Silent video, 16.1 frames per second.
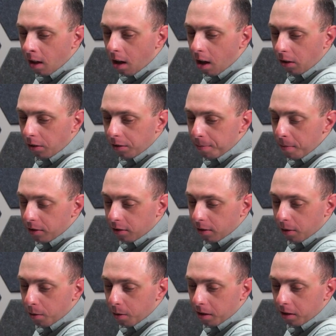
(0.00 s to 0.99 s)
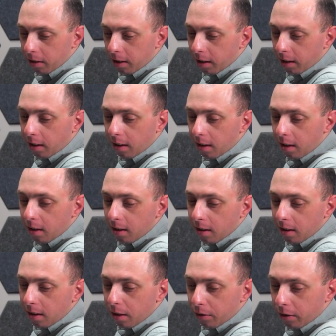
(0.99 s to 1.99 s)
I'll just mention quickly
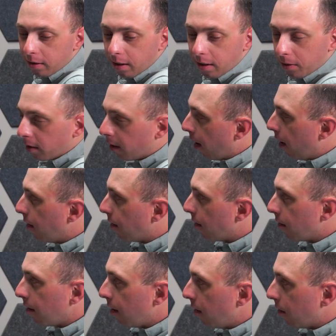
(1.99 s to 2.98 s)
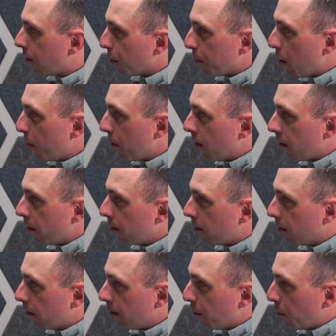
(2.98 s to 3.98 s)
3 several days is the Easter moment
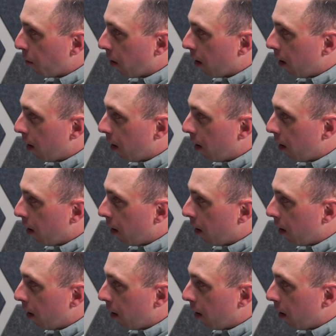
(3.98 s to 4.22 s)
where